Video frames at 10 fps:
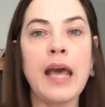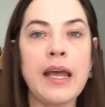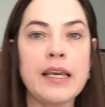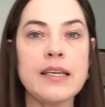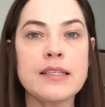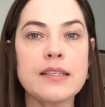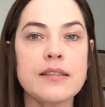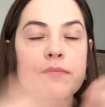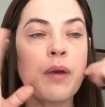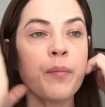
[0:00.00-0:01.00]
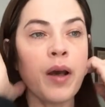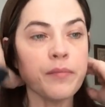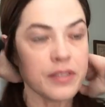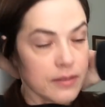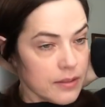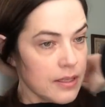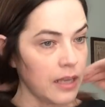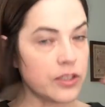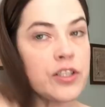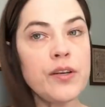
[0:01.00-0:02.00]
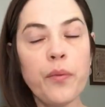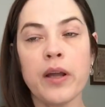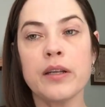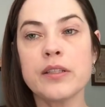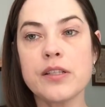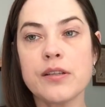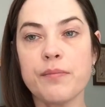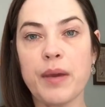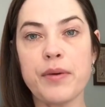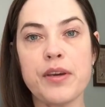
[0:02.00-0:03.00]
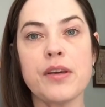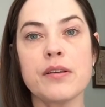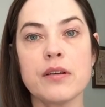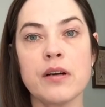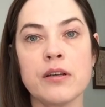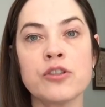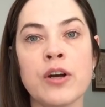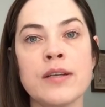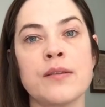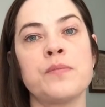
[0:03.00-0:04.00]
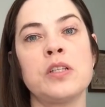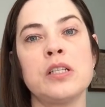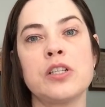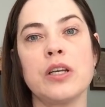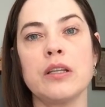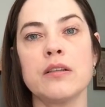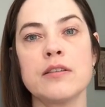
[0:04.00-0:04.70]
Eddie's, my mom said she wanted to maybe try some stitching.